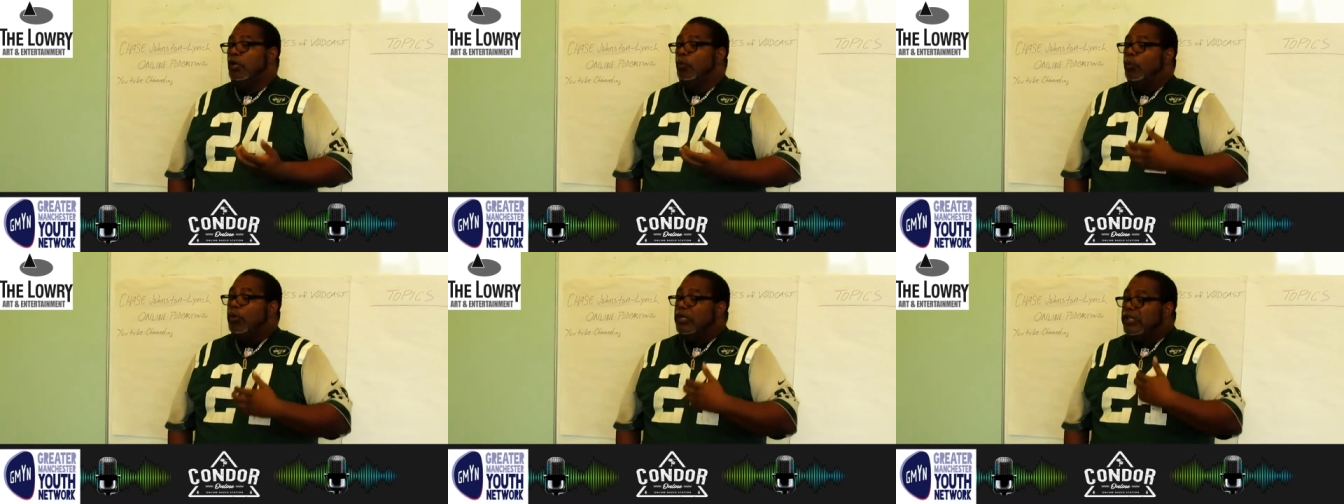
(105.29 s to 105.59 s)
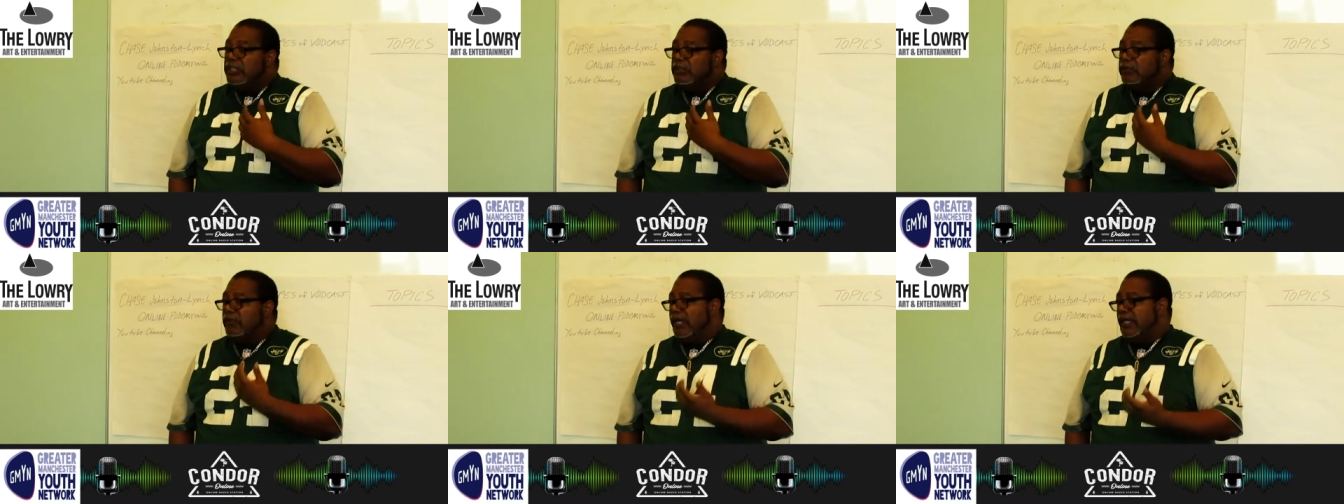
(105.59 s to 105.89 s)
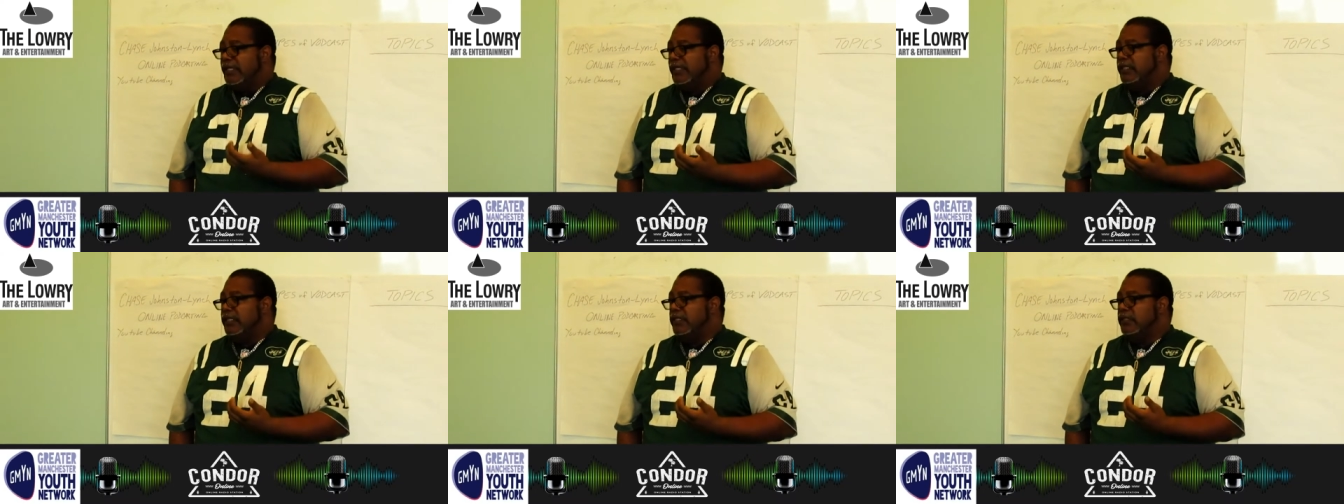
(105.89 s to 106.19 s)
What do you
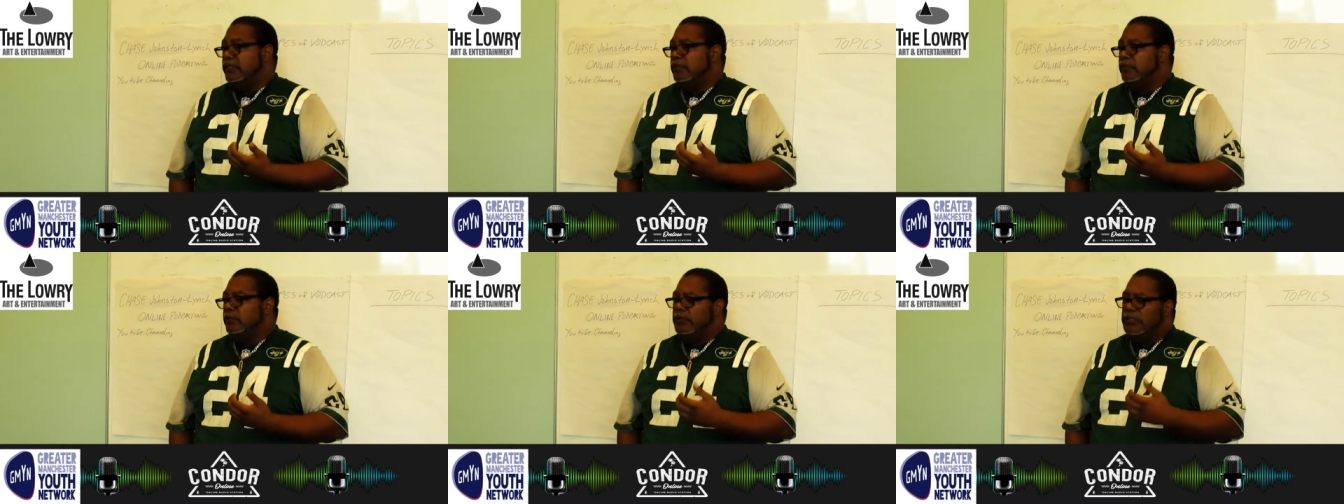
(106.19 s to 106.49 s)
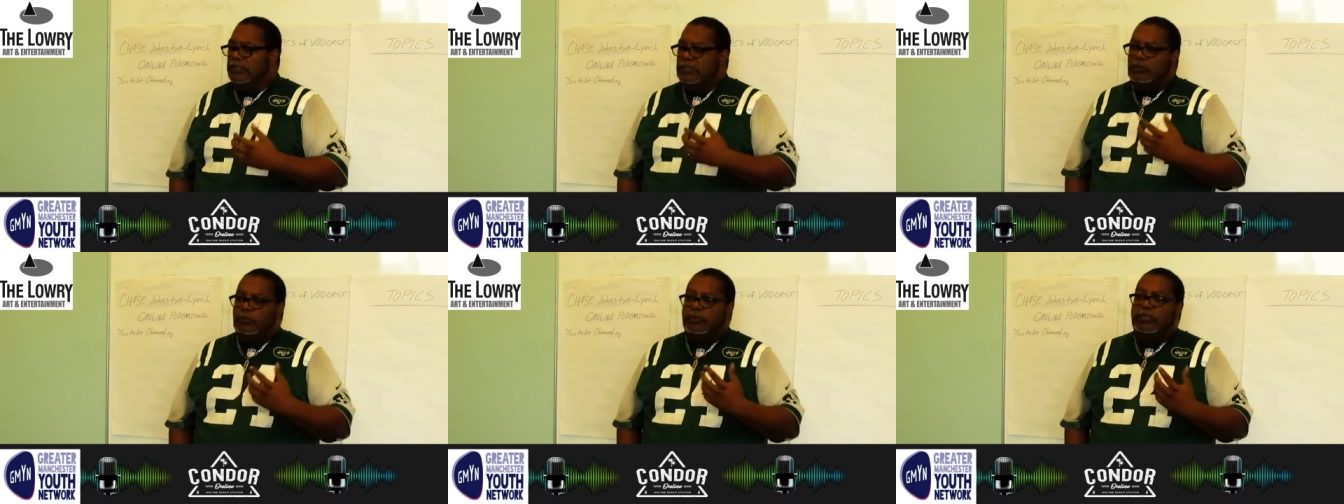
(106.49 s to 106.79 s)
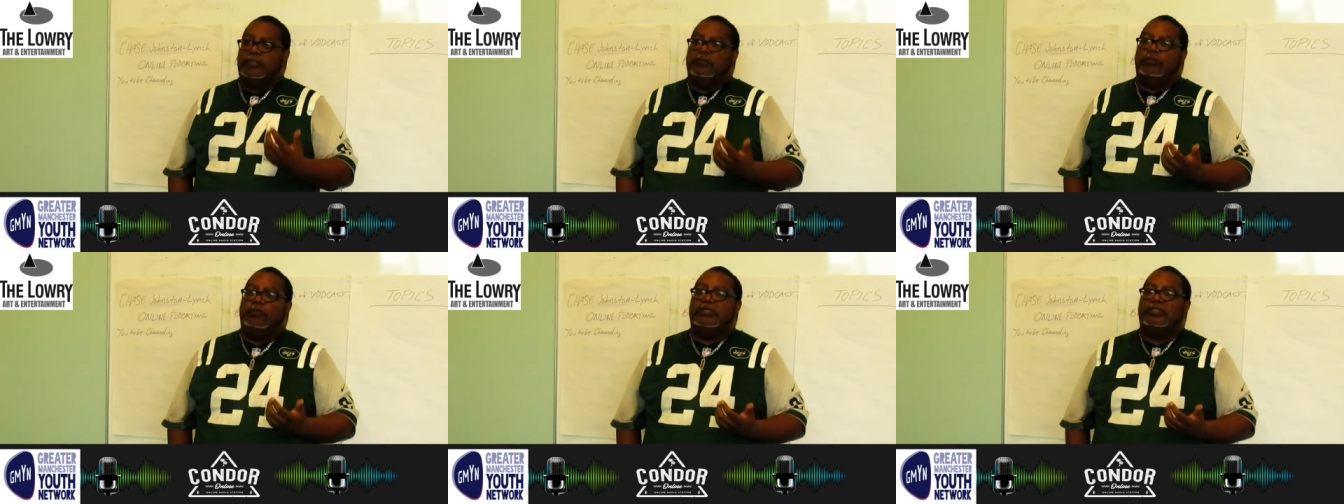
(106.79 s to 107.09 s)
like? What, do you,
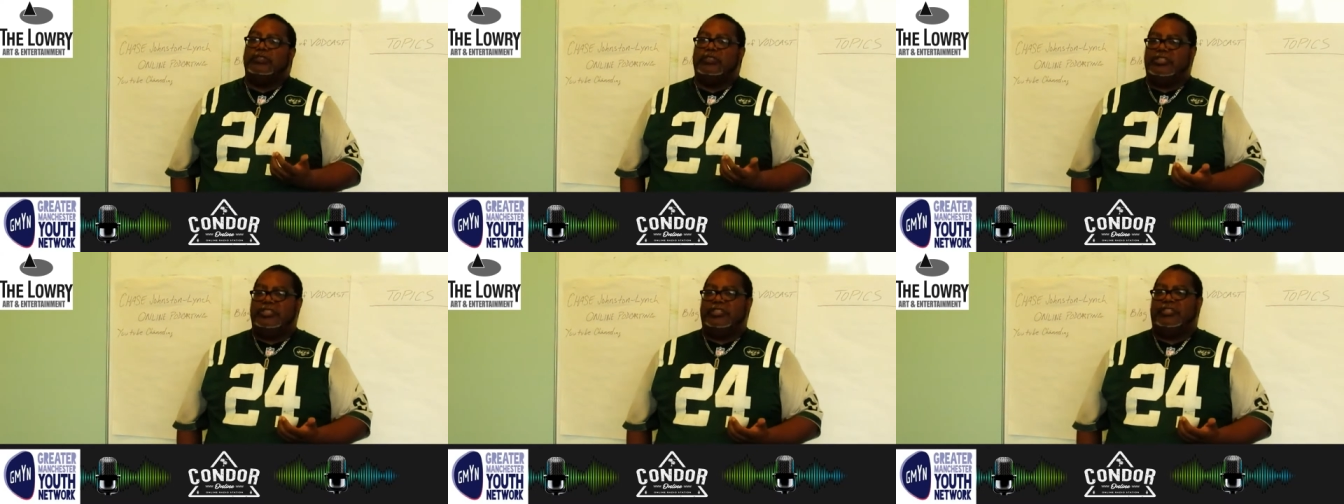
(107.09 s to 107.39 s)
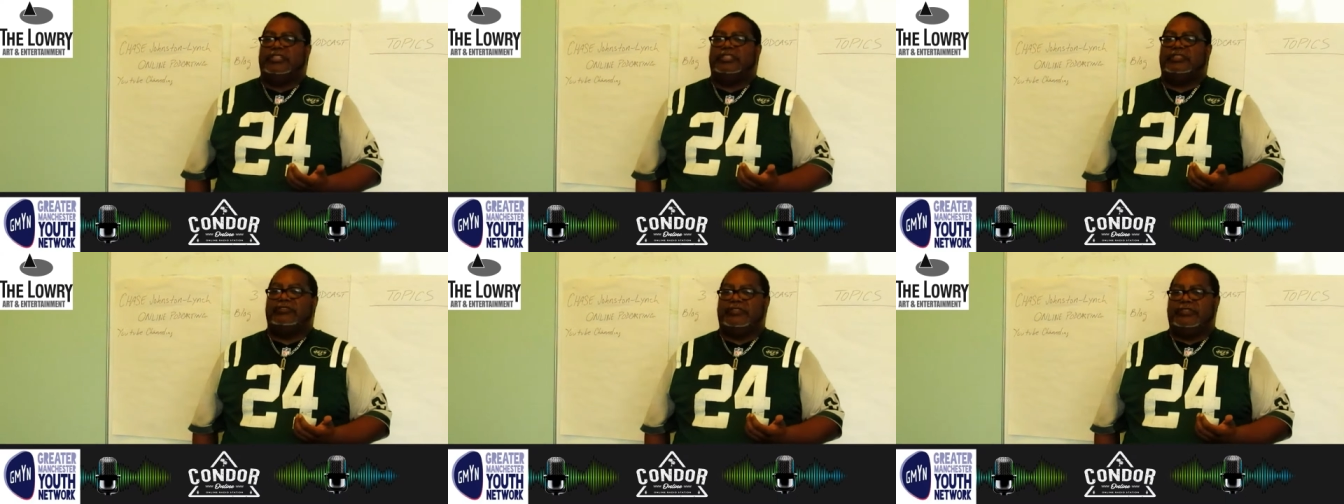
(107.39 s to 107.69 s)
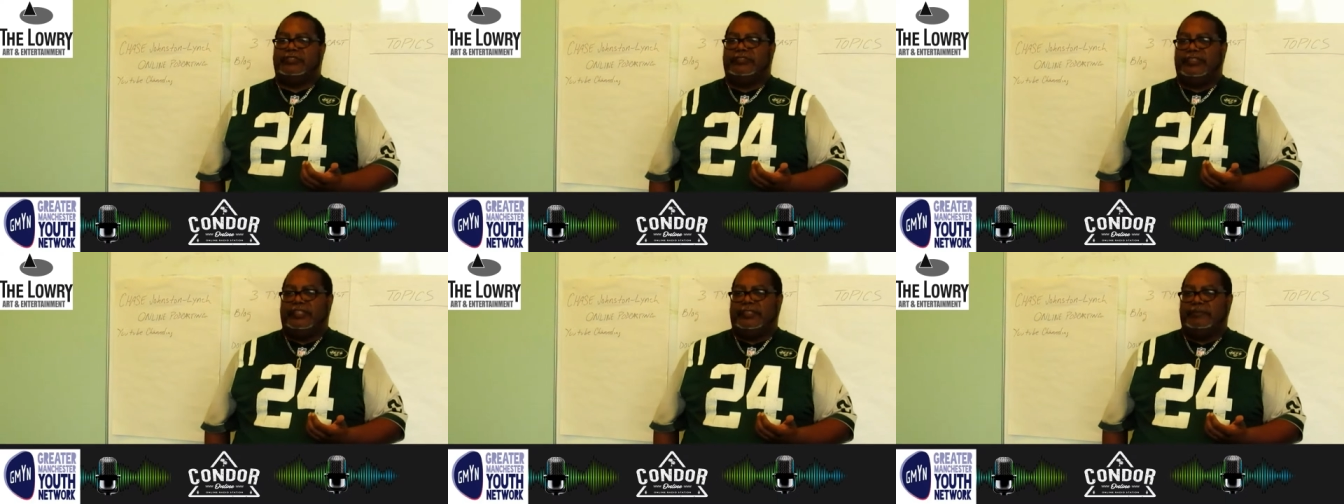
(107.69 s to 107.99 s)
what, what are your
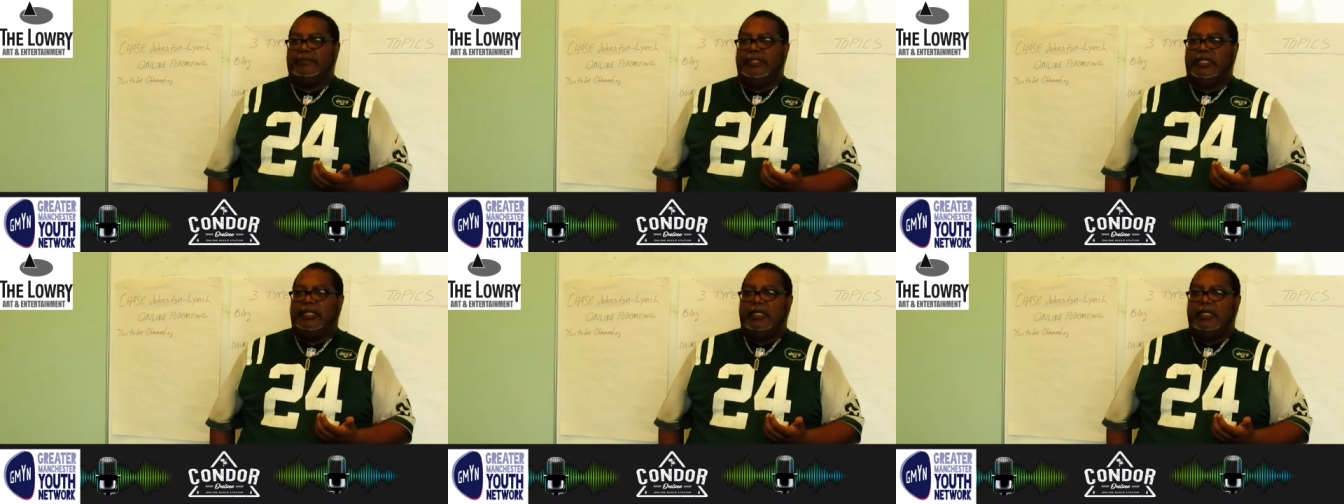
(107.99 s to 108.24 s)
interest in?